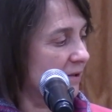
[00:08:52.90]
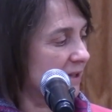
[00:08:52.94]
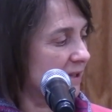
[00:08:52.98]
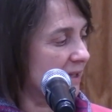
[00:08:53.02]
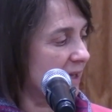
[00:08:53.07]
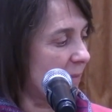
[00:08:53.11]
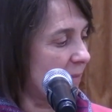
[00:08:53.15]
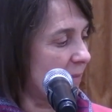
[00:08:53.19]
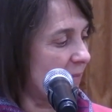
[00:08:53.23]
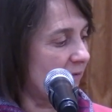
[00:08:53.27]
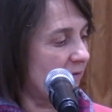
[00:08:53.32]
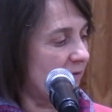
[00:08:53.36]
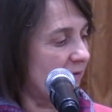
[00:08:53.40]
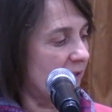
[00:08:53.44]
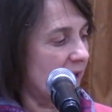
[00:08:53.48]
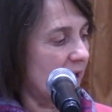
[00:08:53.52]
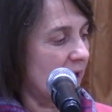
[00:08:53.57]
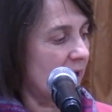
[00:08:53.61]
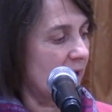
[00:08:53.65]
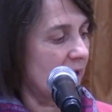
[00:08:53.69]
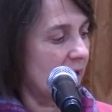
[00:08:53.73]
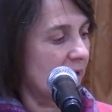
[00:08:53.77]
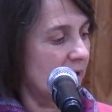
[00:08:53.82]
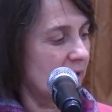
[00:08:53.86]
Some of
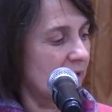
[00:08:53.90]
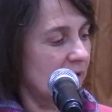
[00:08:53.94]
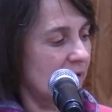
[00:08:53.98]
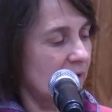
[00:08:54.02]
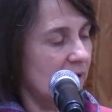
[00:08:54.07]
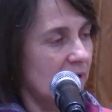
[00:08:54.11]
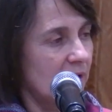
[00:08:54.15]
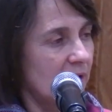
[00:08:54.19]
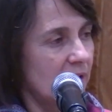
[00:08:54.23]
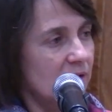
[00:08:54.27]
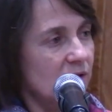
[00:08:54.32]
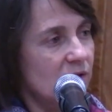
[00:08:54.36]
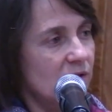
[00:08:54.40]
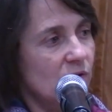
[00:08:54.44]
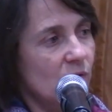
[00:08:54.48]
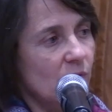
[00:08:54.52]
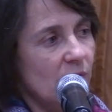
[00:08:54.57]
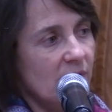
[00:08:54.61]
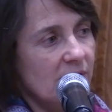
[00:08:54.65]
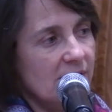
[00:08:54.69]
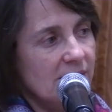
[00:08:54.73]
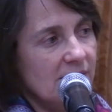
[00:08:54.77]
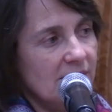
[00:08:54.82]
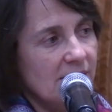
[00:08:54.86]
the
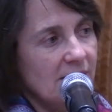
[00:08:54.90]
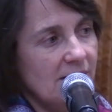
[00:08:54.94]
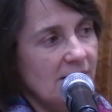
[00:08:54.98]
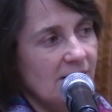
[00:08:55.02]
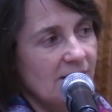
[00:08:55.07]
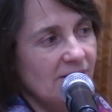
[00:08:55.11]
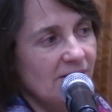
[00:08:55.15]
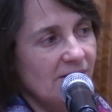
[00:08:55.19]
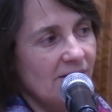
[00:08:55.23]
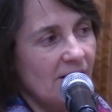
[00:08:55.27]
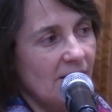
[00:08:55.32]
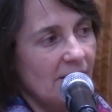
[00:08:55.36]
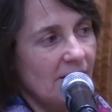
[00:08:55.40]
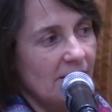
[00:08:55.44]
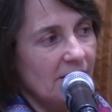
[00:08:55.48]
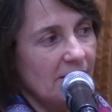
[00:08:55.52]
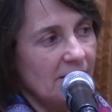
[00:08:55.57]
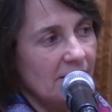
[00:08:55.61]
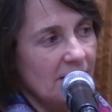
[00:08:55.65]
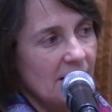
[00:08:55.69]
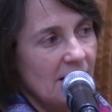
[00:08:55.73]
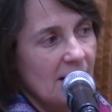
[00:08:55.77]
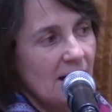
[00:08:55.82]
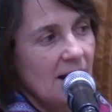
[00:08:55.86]
stories in here
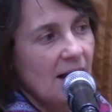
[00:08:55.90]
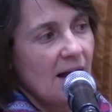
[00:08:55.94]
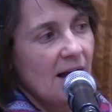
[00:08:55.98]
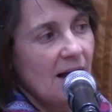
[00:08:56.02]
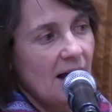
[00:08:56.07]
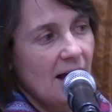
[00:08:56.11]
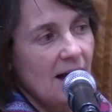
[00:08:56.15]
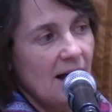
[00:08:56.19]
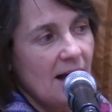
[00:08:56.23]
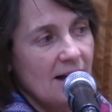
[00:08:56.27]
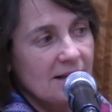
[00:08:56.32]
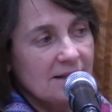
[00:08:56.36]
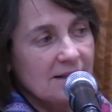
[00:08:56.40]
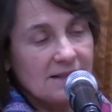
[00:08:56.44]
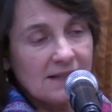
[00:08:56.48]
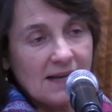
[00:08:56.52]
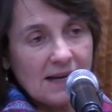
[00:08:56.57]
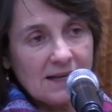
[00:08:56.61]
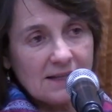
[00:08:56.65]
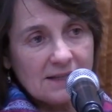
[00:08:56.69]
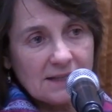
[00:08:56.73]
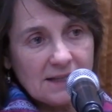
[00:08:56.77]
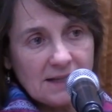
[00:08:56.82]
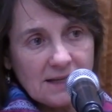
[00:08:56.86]
are
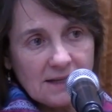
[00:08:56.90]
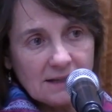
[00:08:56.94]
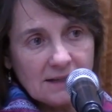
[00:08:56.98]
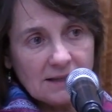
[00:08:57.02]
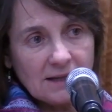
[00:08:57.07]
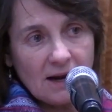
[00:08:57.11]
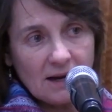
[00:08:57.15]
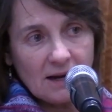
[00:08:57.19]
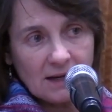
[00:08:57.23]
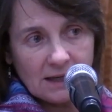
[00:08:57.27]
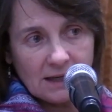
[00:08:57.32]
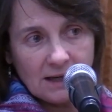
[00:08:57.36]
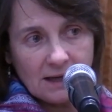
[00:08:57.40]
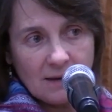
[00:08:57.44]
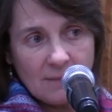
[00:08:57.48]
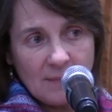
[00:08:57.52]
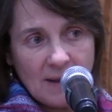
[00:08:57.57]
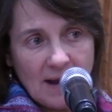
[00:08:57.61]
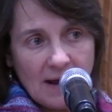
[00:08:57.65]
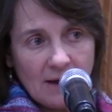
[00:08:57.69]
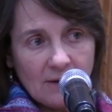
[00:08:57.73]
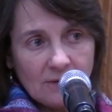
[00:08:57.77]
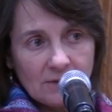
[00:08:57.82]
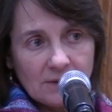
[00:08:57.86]
Stacy talking
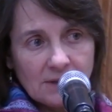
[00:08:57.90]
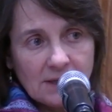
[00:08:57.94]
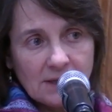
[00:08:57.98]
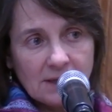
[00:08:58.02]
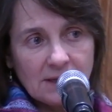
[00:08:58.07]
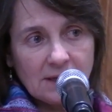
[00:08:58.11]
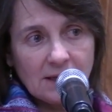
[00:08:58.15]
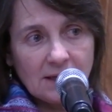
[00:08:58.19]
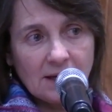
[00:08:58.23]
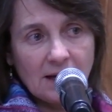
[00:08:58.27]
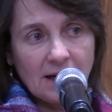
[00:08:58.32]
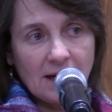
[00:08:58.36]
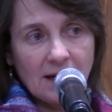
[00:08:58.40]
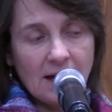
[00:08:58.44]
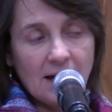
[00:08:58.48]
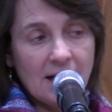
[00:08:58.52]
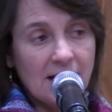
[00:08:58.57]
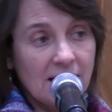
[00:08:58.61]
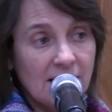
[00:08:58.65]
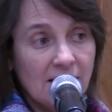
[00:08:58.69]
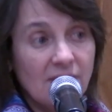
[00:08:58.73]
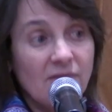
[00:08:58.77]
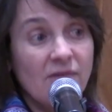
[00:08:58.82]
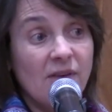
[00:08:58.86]
about,
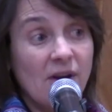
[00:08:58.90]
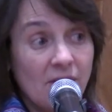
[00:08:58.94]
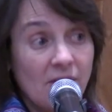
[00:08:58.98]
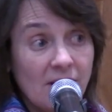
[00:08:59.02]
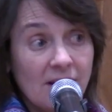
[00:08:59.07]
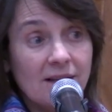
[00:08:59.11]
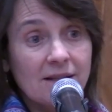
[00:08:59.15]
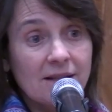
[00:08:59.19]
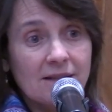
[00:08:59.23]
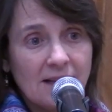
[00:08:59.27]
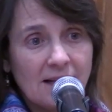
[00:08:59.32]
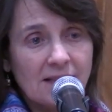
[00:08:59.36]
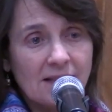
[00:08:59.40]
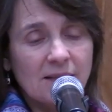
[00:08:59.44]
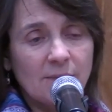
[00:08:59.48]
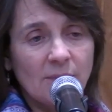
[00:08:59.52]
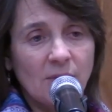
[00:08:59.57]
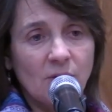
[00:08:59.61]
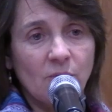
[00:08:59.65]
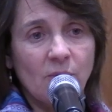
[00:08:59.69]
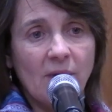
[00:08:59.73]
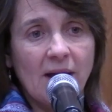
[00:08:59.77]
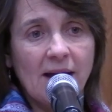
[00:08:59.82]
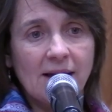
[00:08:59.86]
in a very
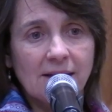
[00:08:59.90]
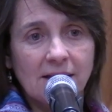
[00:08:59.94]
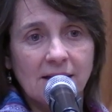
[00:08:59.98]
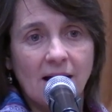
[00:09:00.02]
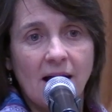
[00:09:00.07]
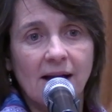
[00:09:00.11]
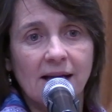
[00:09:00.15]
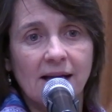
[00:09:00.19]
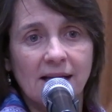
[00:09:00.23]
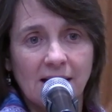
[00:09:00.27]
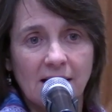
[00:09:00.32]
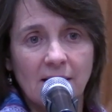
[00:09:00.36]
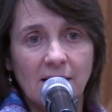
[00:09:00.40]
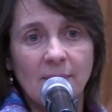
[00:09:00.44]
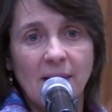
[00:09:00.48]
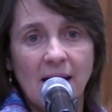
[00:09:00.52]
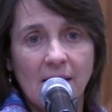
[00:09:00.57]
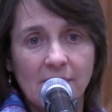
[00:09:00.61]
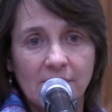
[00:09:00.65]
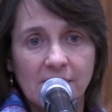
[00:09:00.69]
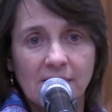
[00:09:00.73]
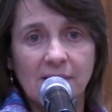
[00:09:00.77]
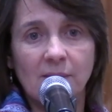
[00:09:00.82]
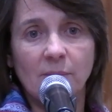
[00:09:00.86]
accessible way, talking
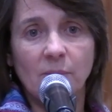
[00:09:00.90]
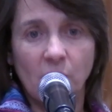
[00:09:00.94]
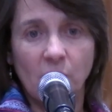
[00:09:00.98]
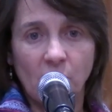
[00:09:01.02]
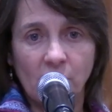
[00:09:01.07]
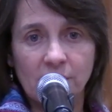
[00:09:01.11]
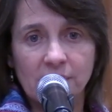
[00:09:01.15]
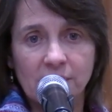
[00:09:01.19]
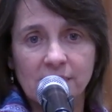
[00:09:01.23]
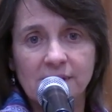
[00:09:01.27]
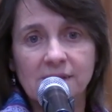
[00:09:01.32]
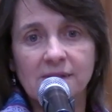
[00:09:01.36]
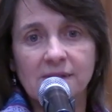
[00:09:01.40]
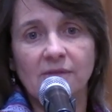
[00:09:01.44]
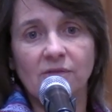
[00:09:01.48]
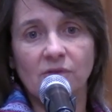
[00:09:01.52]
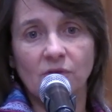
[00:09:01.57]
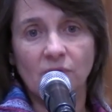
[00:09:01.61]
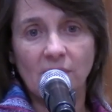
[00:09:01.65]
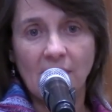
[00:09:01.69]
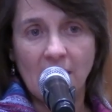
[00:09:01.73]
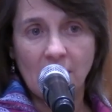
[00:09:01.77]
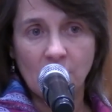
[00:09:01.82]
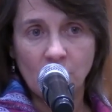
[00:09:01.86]
about the importance of
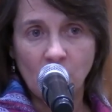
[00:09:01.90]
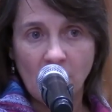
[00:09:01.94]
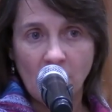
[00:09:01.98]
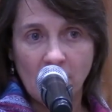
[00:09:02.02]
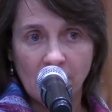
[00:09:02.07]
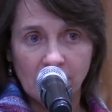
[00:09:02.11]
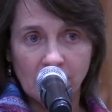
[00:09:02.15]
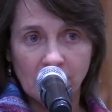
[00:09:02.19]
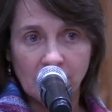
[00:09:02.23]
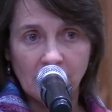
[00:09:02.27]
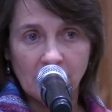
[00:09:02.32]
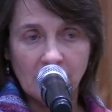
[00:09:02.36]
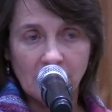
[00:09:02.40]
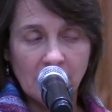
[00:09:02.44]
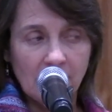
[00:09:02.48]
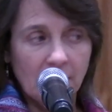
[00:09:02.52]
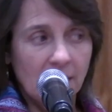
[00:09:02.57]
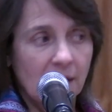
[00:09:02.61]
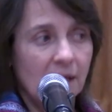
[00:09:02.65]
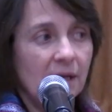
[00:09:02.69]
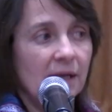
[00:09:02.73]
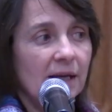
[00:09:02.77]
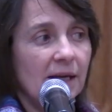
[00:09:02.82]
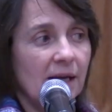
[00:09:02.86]
groundwater
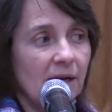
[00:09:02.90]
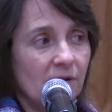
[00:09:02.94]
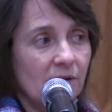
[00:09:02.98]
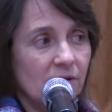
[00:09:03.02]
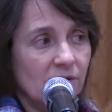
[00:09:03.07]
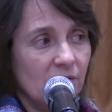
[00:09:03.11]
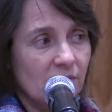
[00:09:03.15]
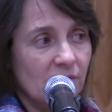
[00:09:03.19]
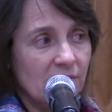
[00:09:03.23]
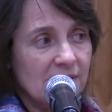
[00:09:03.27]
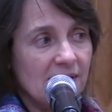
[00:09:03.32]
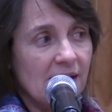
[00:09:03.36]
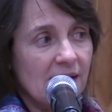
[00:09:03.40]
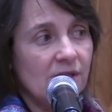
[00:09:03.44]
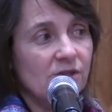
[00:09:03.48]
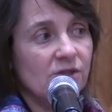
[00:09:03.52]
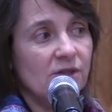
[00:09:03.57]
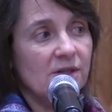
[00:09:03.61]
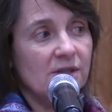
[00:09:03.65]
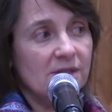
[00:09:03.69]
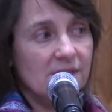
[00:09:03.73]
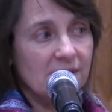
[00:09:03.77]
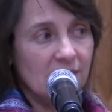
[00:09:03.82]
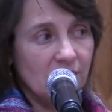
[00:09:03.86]

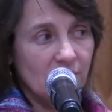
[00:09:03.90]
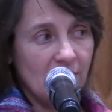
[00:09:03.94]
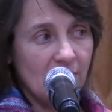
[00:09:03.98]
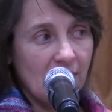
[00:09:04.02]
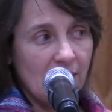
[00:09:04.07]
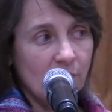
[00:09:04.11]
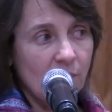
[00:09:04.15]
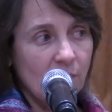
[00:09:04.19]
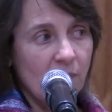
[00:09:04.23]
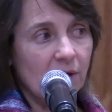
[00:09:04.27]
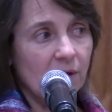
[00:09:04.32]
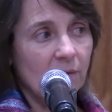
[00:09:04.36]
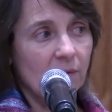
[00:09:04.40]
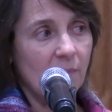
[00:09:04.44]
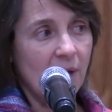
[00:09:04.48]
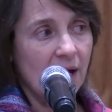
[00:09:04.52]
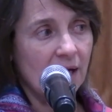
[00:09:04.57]
characterizations and groundwater